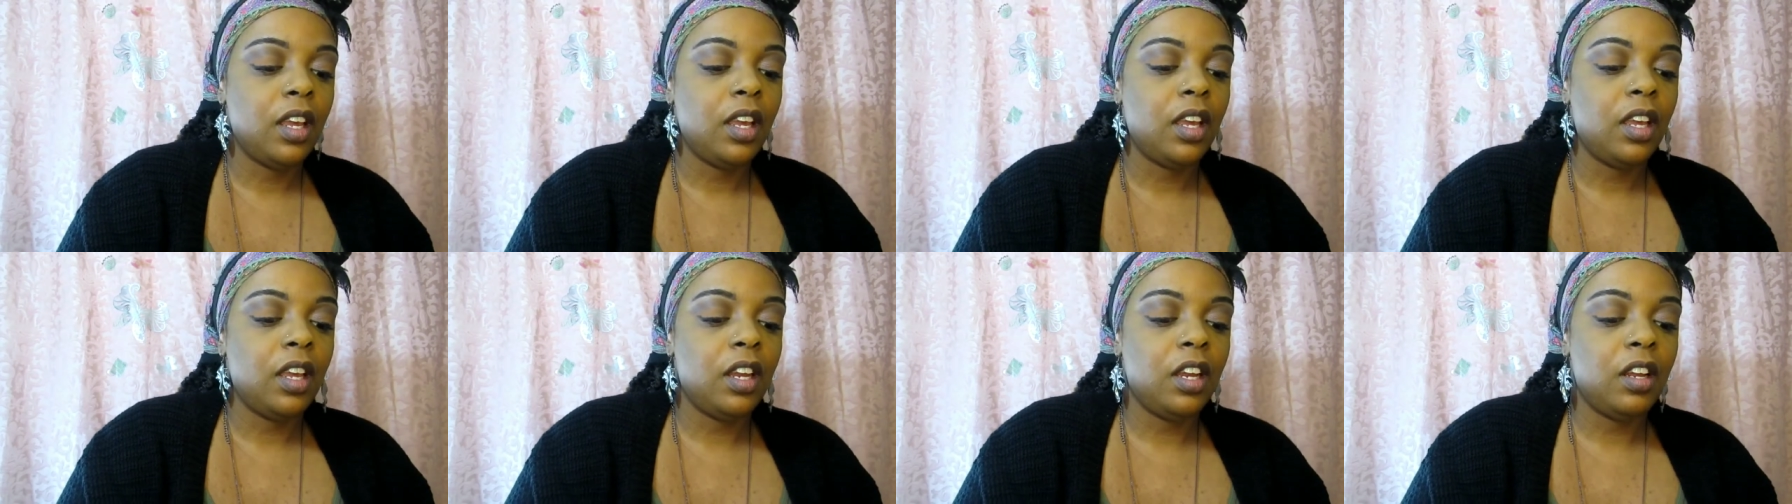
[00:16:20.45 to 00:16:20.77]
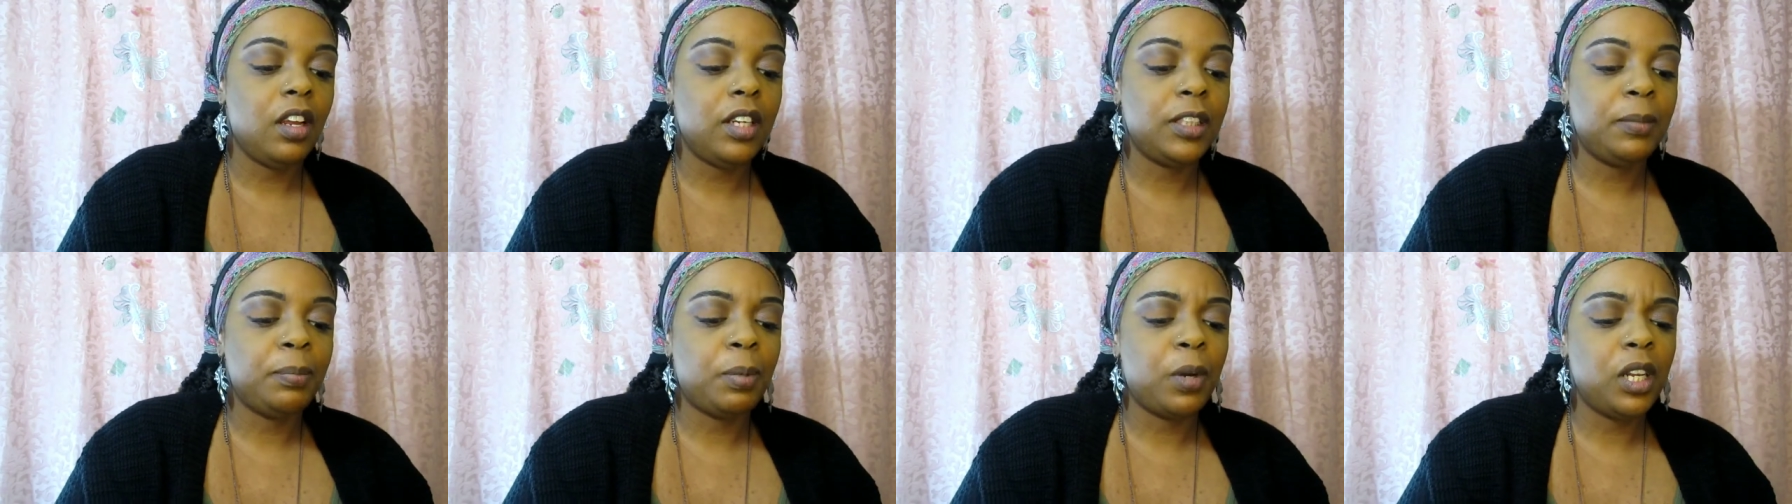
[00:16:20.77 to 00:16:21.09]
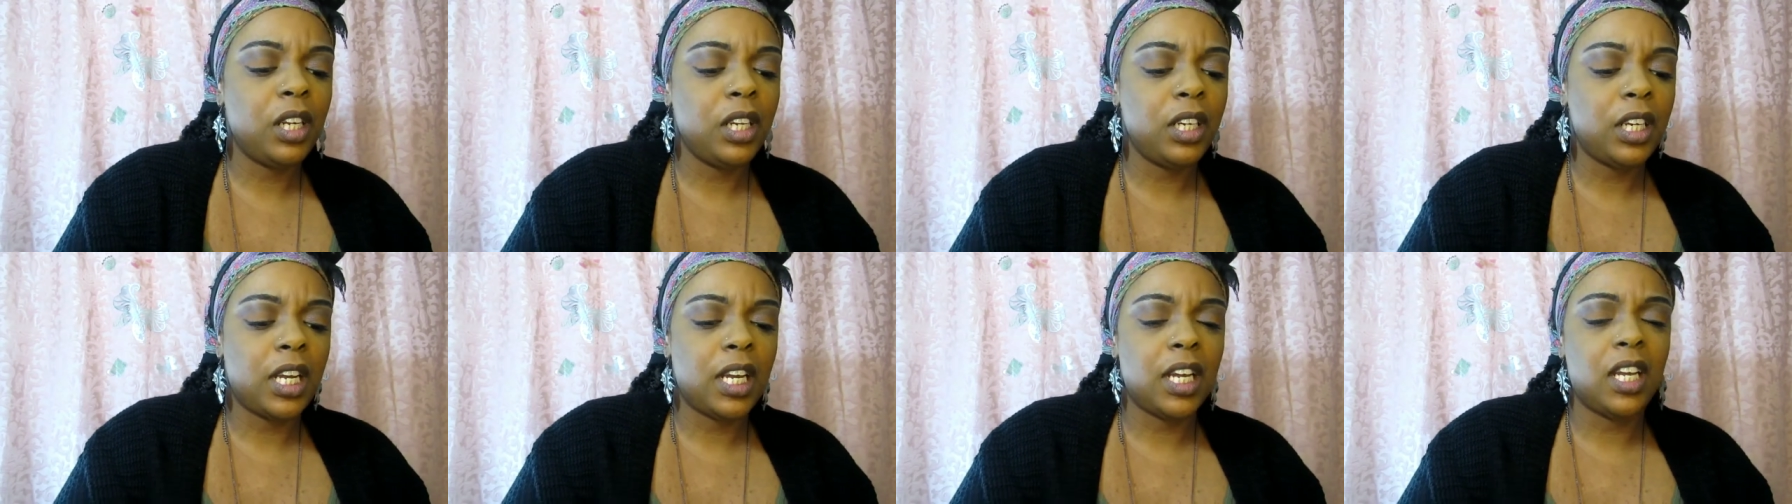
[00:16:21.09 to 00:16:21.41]
You know, that's
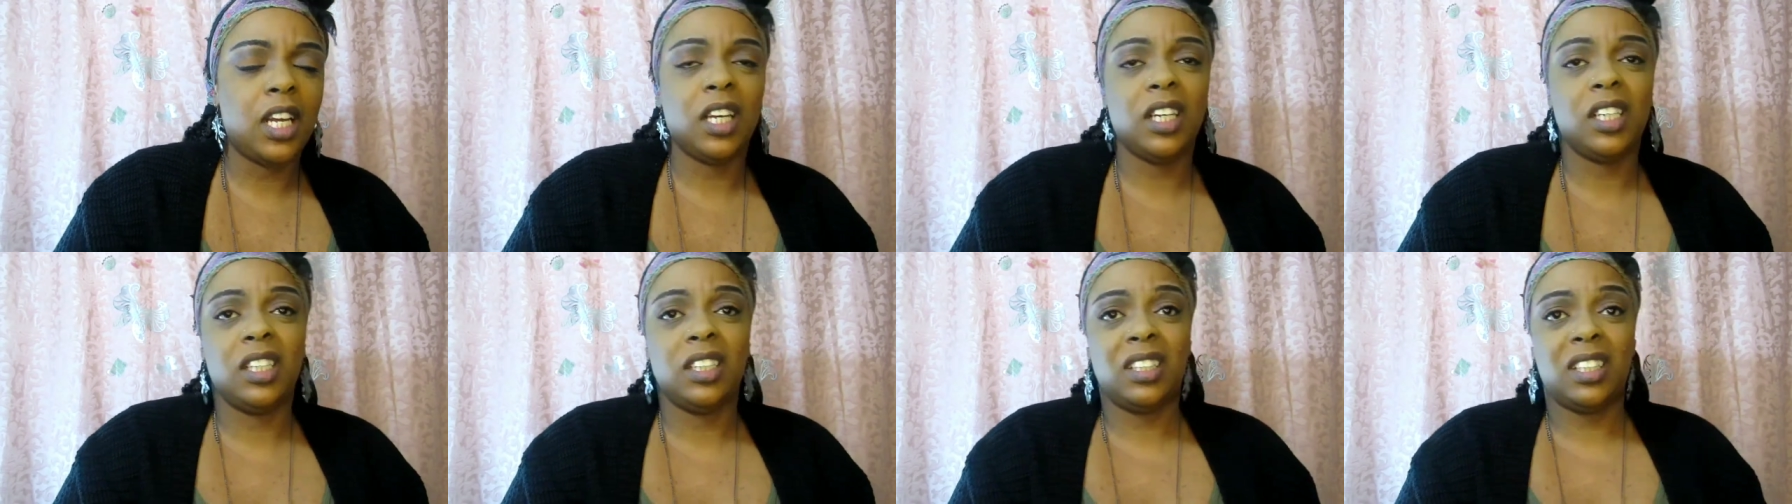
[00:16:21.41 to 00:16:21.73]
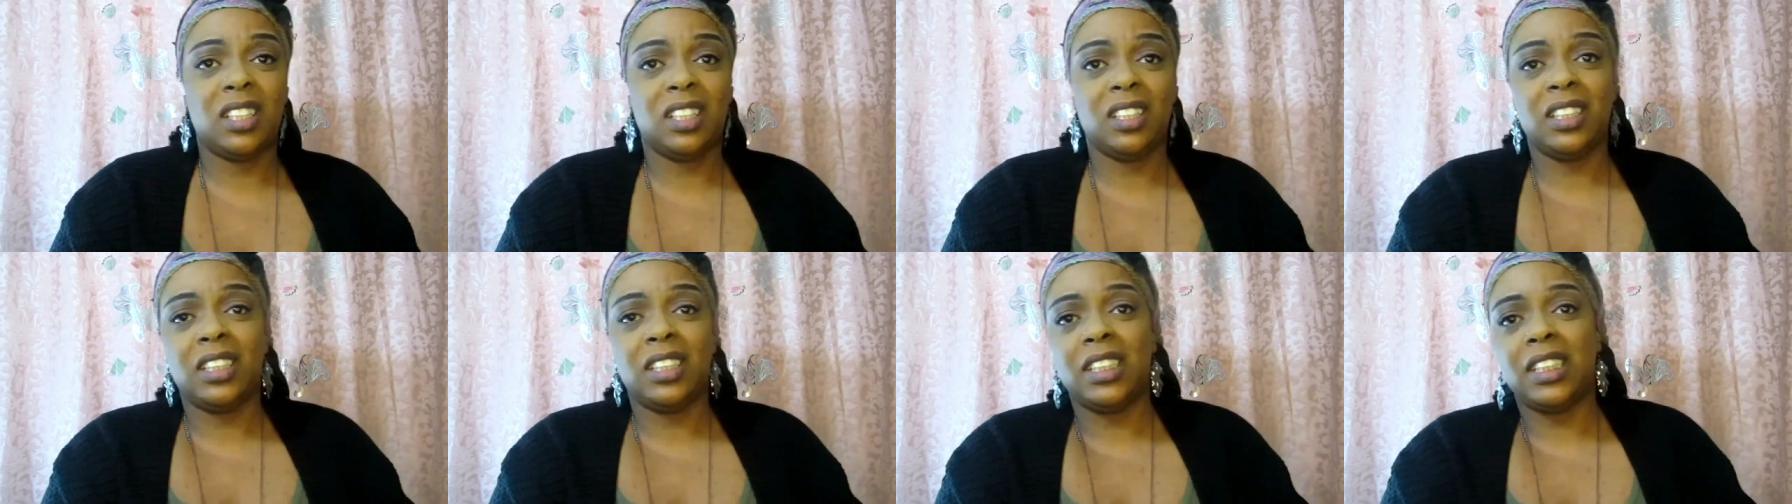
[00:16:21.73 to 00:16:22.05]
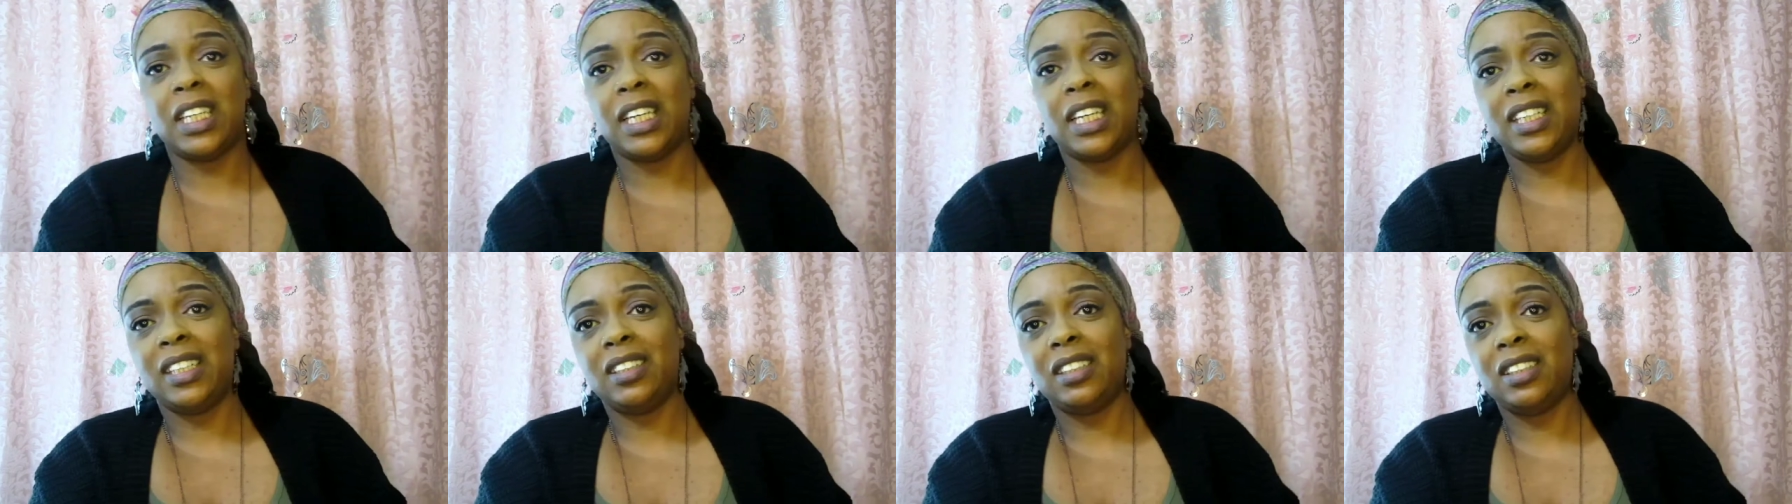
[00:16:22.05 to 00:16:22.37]
probably not a good thing to
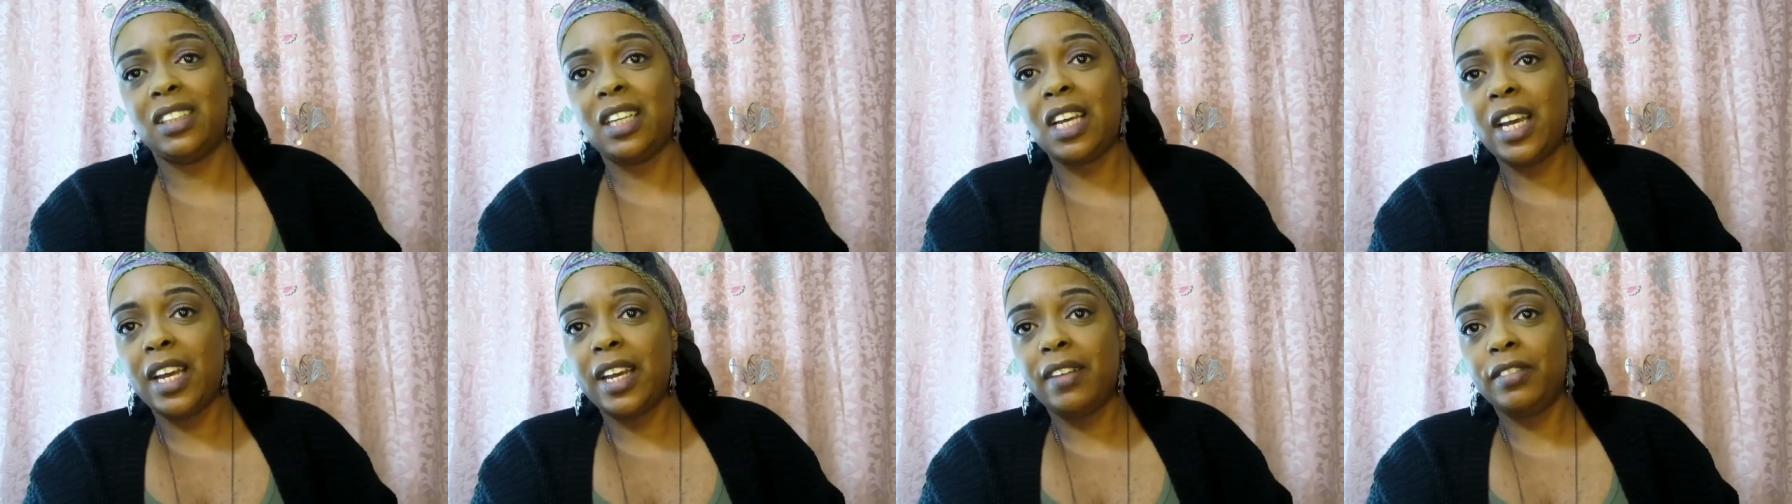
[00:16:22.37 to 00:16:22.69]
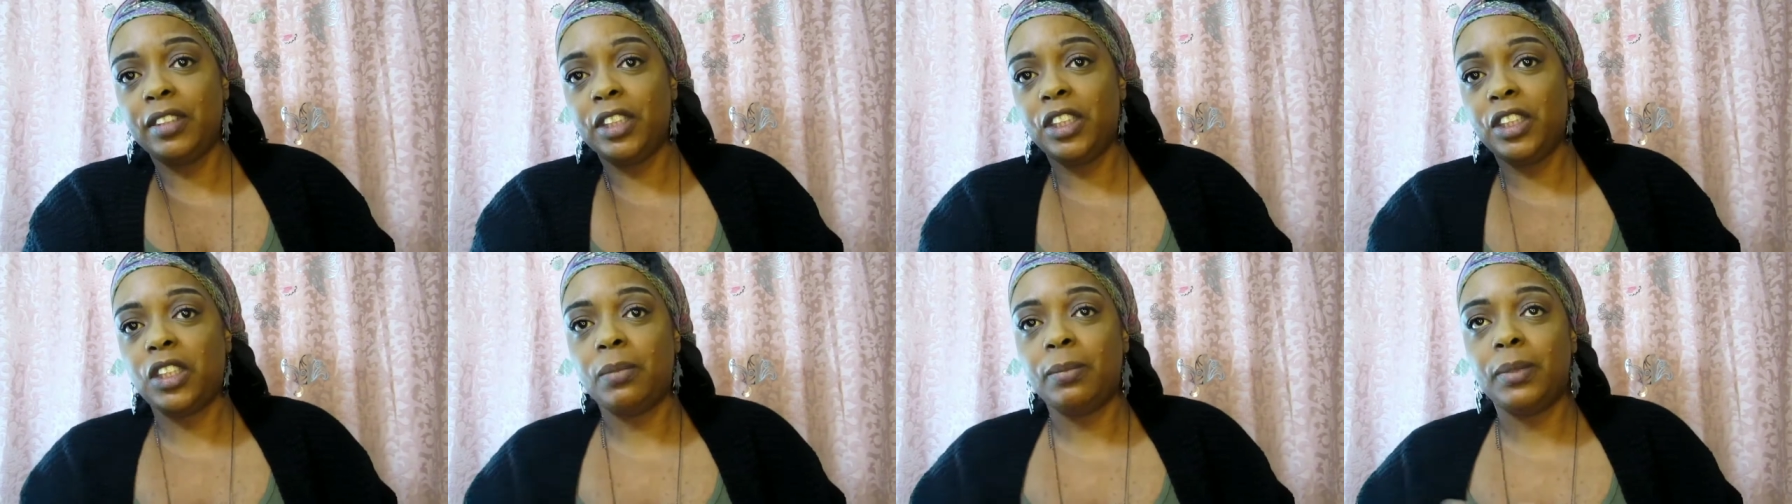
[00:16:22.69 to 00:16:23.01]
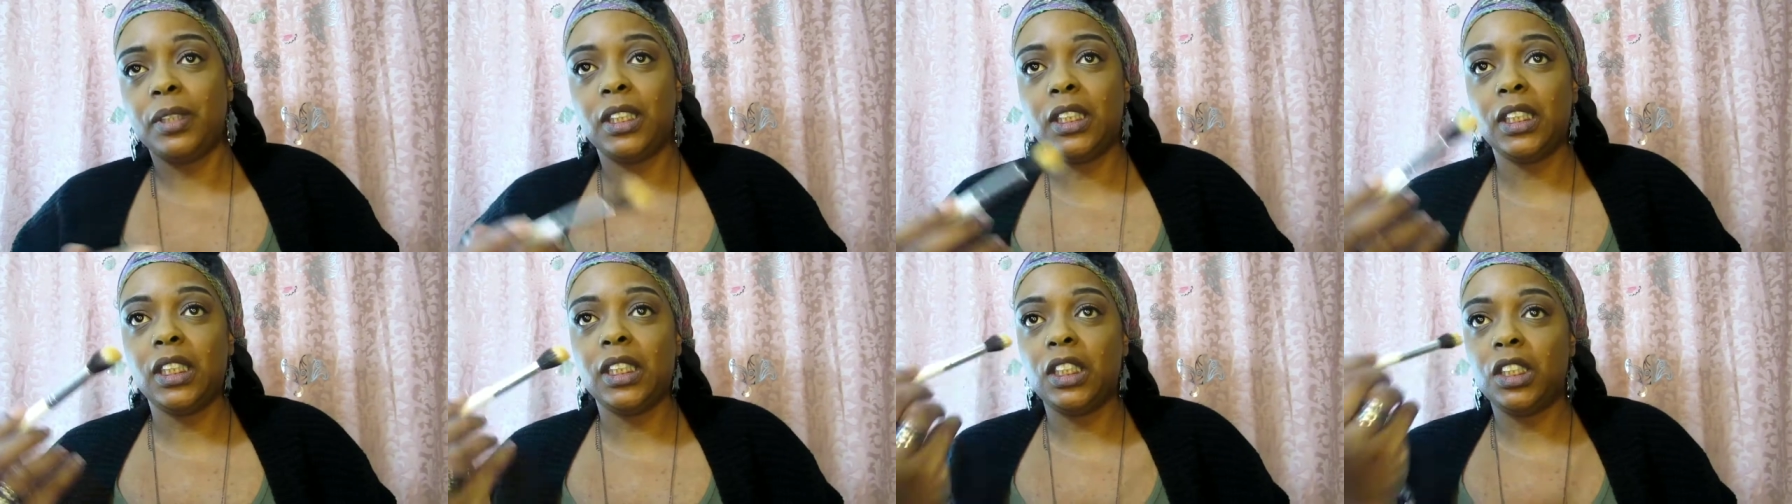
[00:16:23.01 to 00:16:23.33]
say because not every job
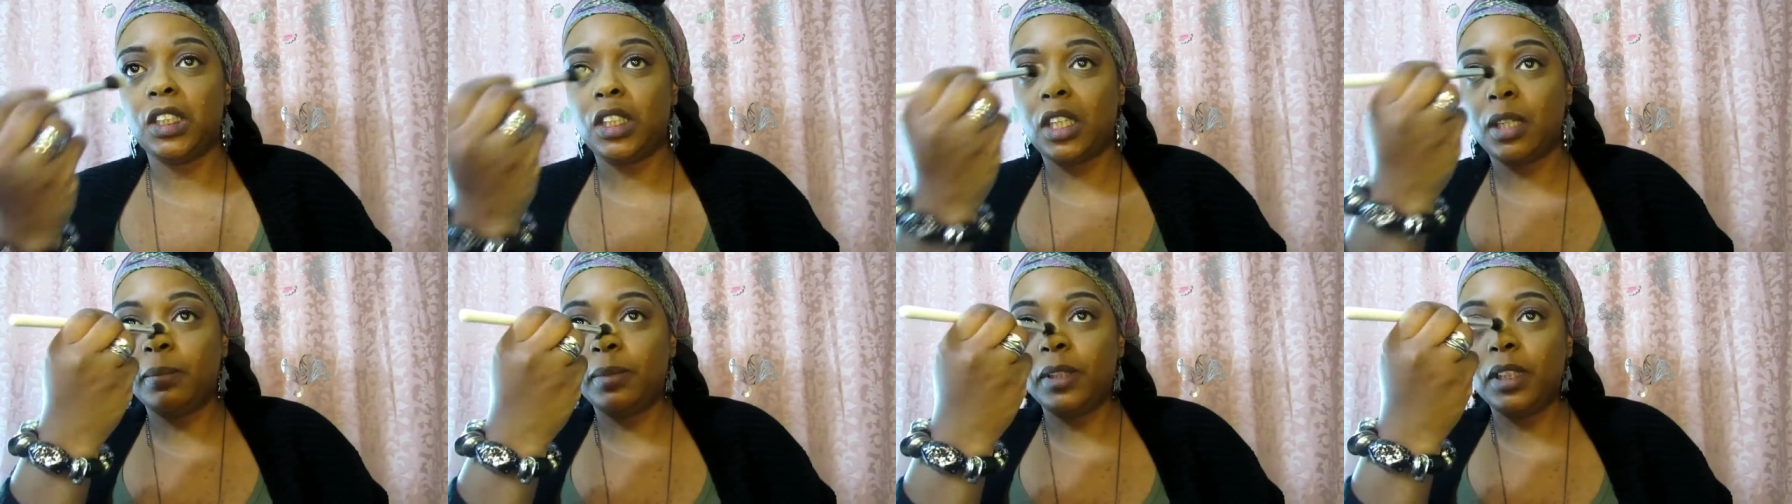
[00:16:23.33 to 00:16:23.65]
is a good job.